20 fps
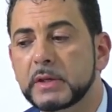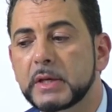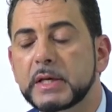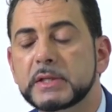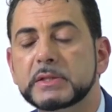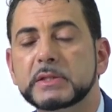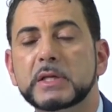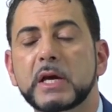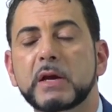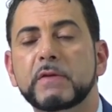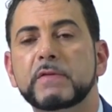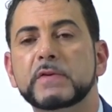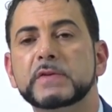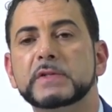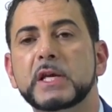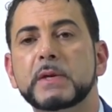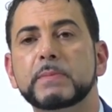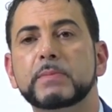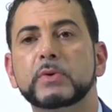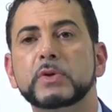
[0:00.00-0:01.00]
Say for
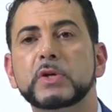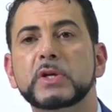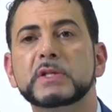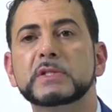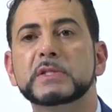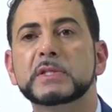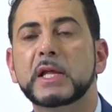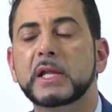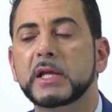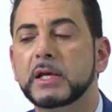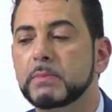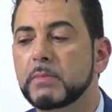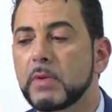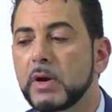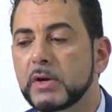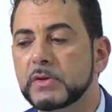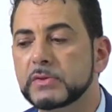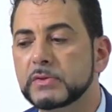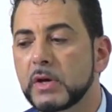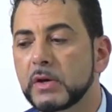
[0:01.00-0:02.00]
example, you're selling
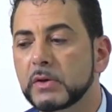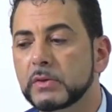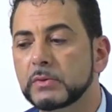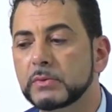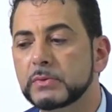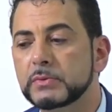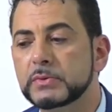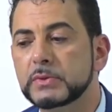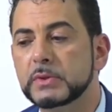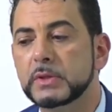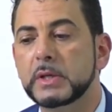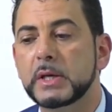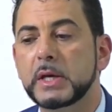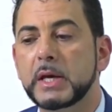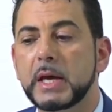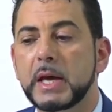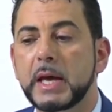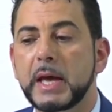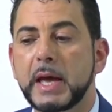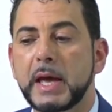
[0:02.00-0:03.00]
motorcycles
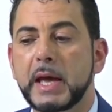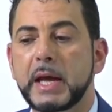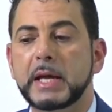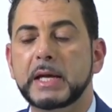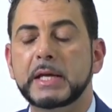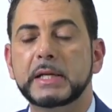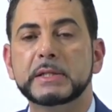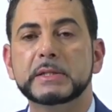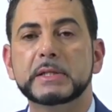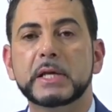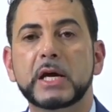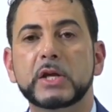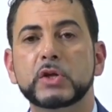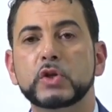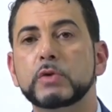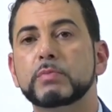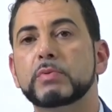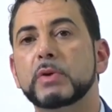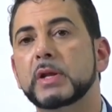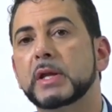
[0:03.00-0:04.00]
and a
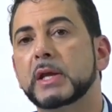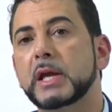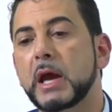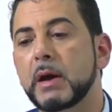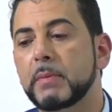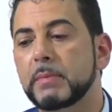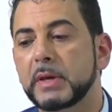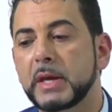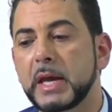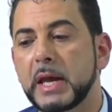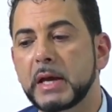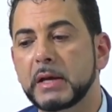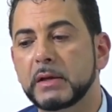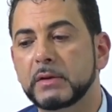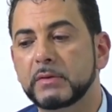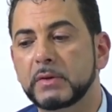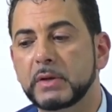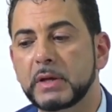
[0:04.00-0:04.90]
new product coming out,